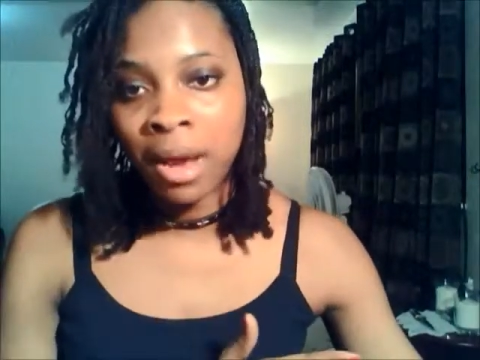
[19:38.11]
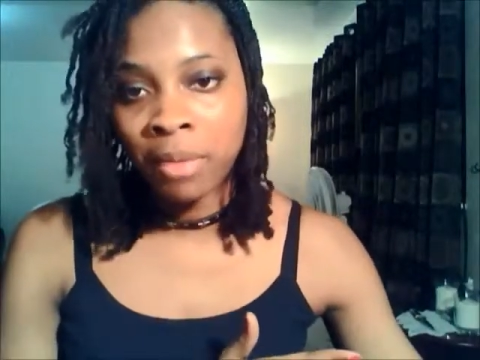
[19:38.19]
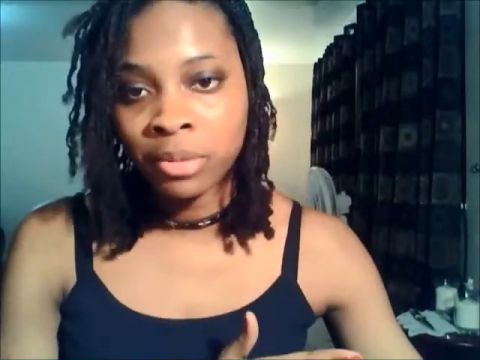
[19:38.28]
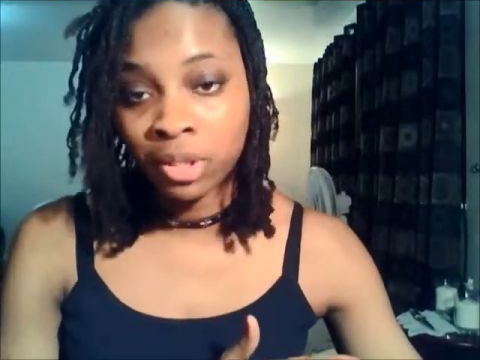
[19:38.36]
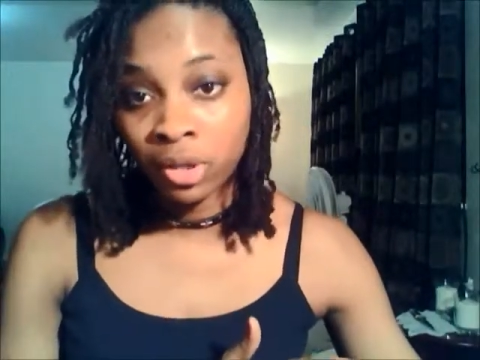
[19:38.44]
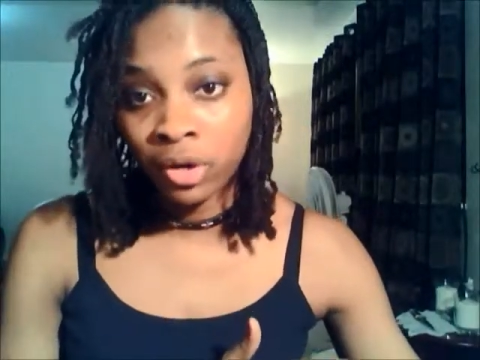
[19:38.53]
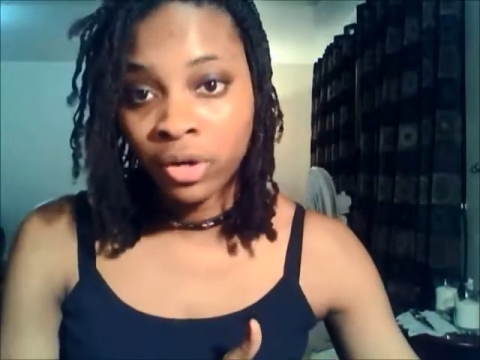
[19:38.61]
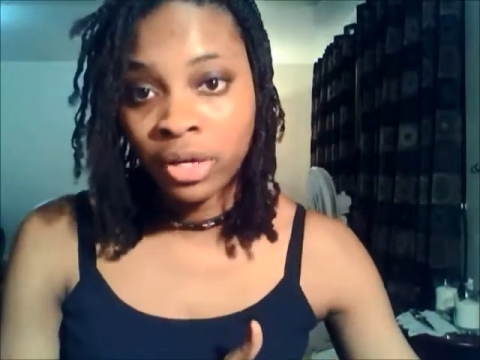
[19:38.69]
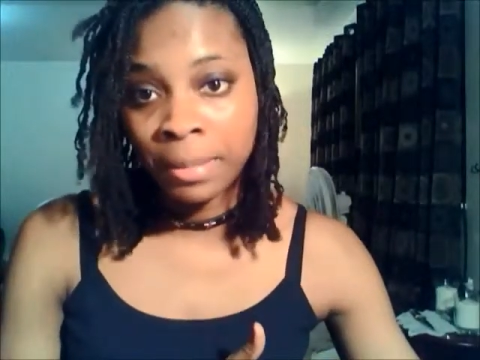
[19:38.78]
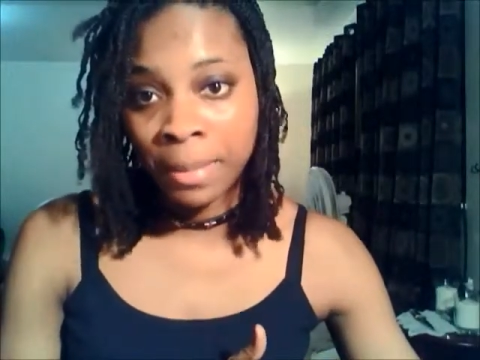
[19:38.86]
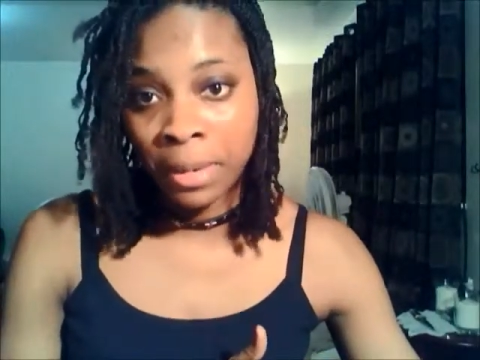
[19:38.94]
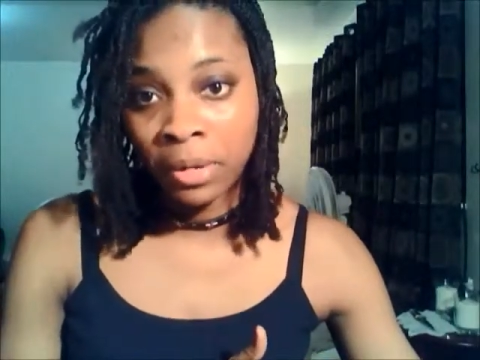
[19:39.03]
I was
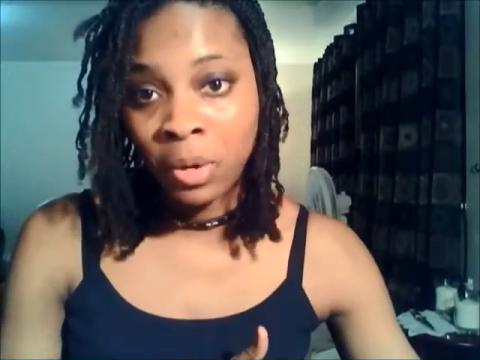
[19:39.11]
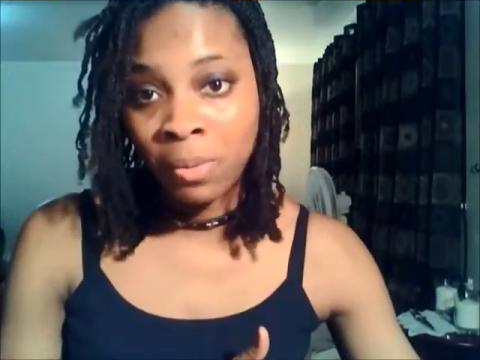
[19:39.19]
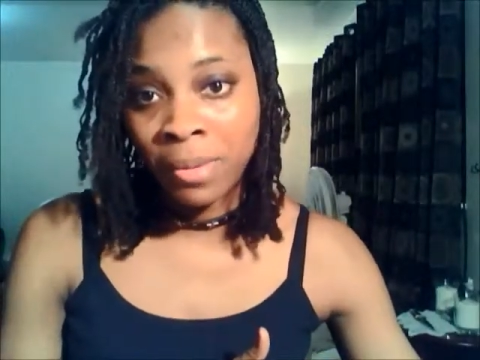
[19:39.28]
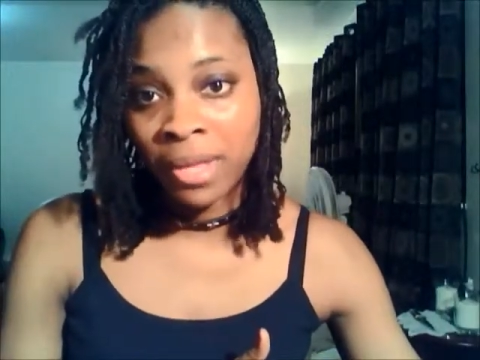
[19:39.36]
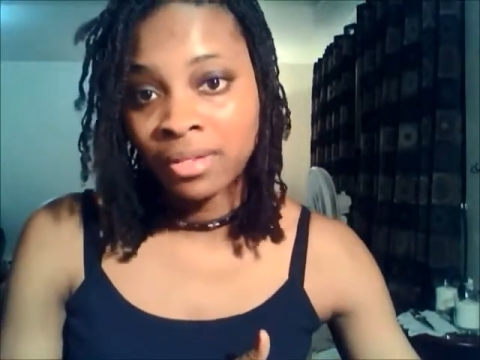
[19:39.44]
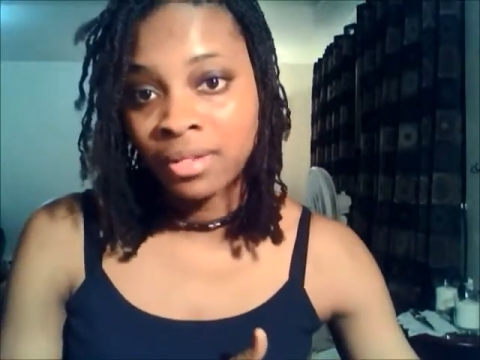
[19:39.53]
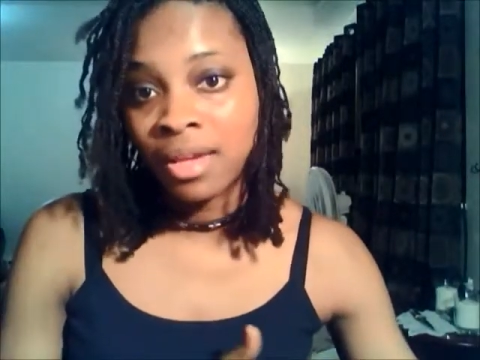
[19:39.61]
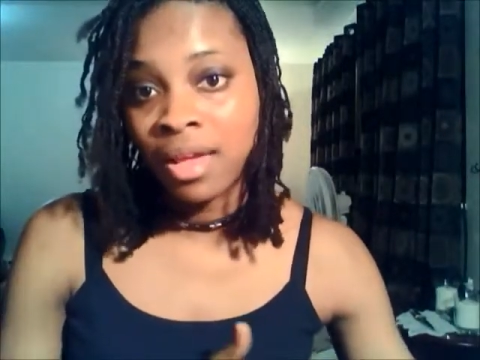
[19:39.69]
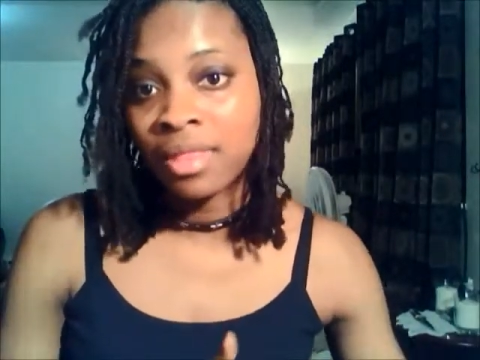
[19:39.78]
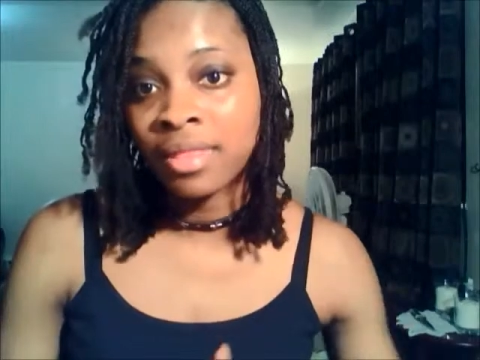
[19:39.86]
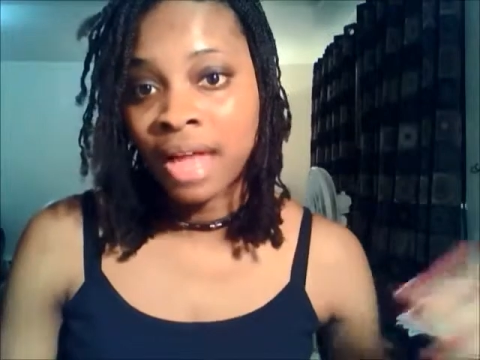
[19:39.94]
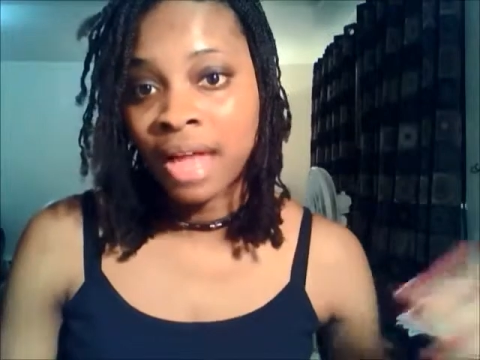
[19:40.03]
learning about omens,
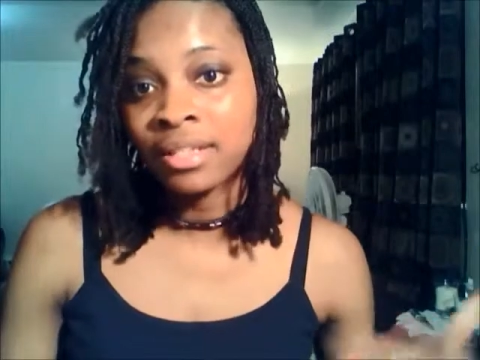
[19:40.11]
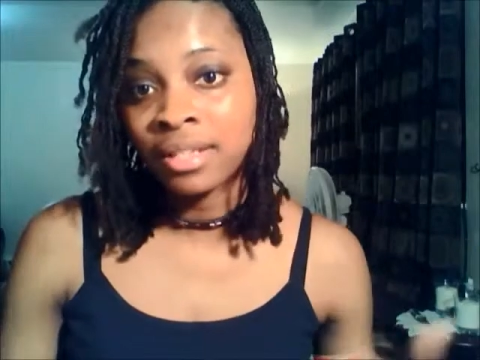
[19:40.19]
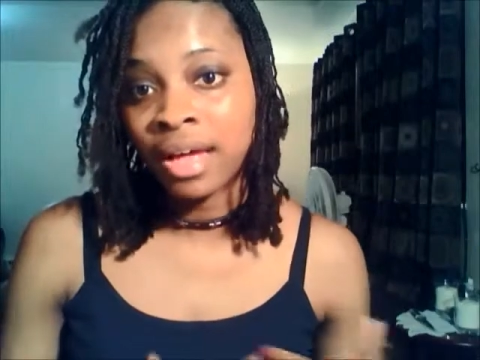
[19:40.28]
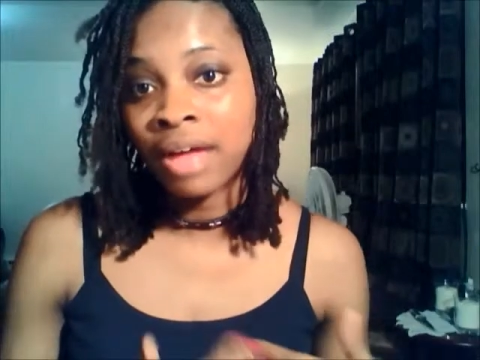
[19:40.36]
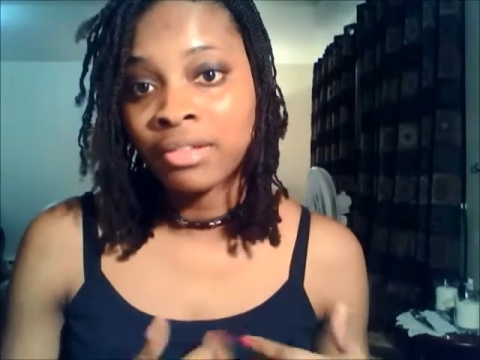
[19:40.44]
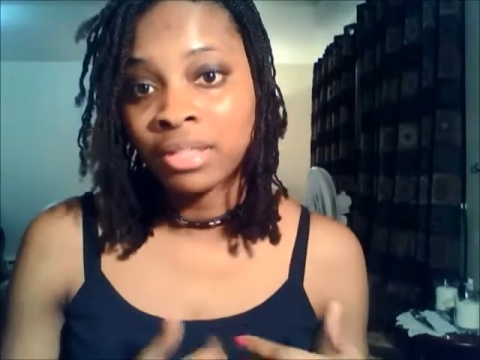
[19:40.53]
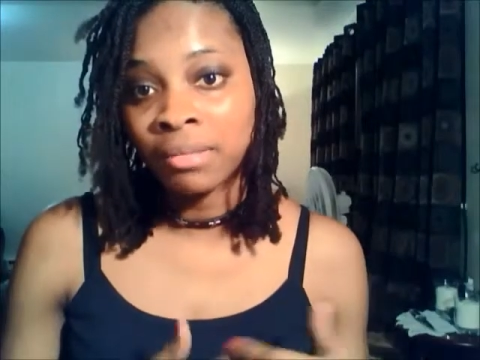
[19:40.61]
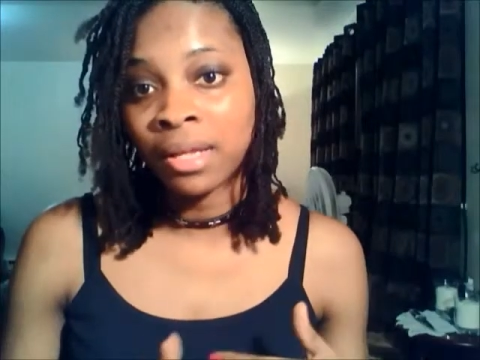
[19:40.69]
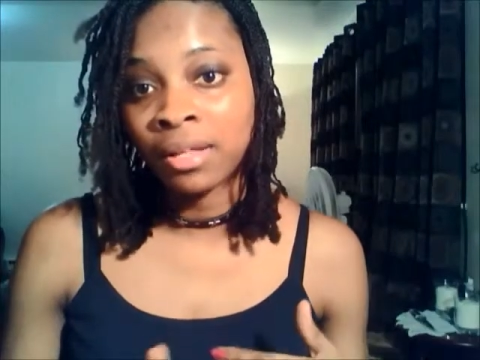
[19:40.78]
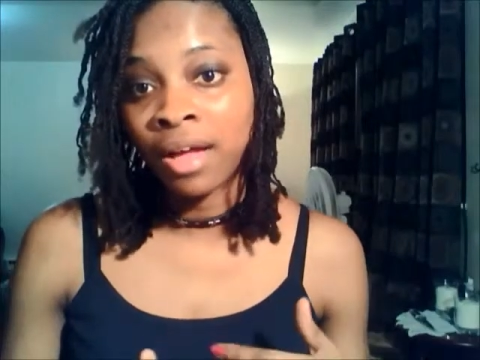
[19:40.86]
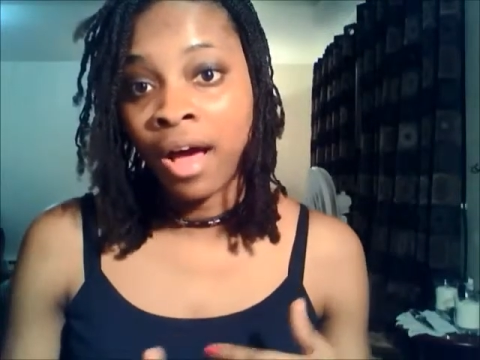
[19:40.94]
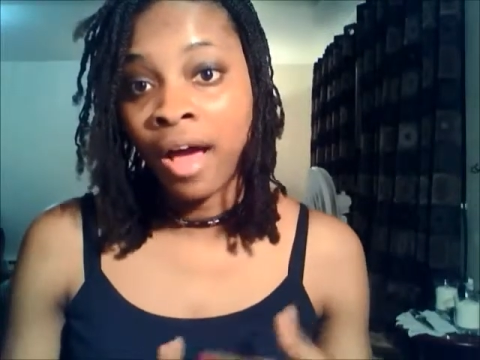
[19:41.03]
and that stuck out to
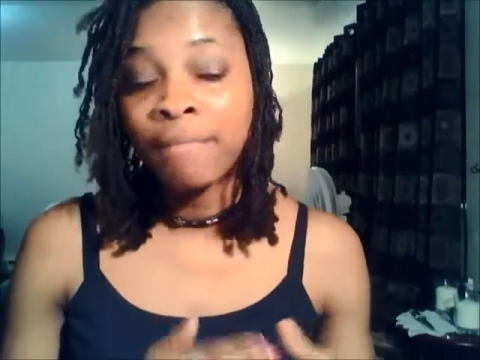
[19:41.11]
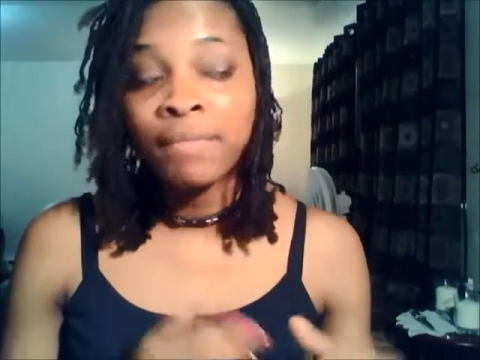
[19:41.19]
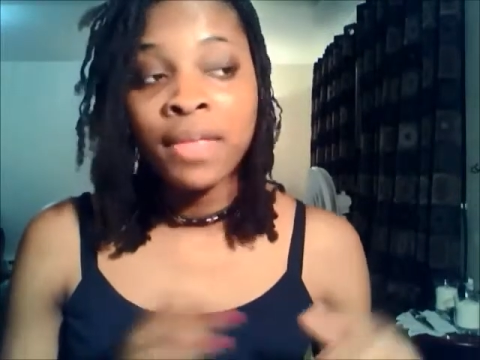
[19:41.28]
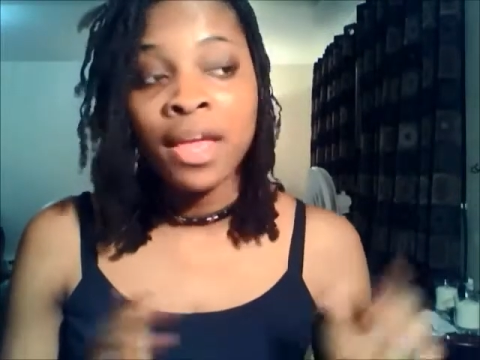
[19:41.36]
me a lot.